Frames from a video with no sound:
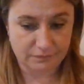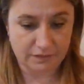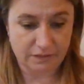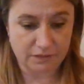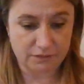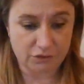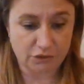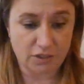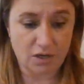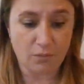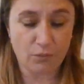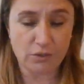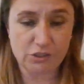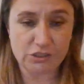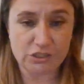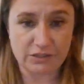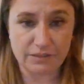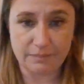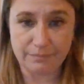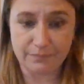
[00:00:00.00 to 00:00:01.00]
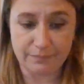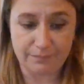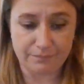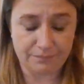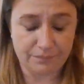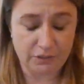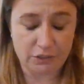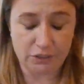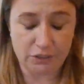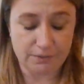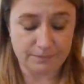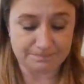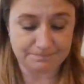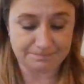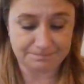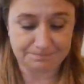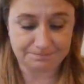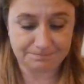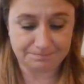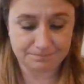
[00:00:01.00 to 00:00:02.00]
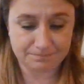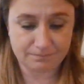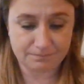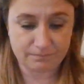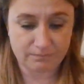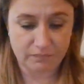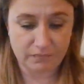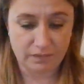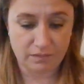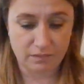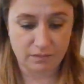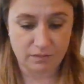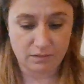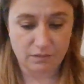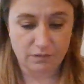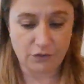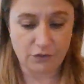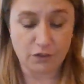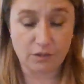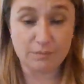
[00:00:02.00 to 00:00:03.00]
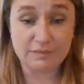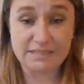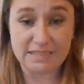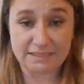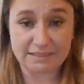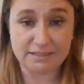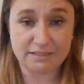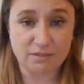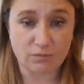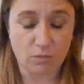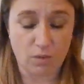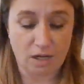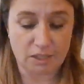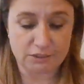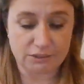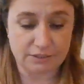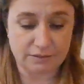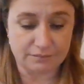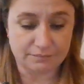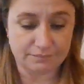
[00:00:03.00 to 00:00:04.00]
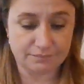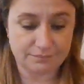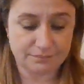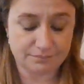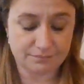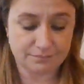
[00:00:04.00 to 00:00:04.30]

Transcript: Because you're not wishing them good. You're addicted to watching.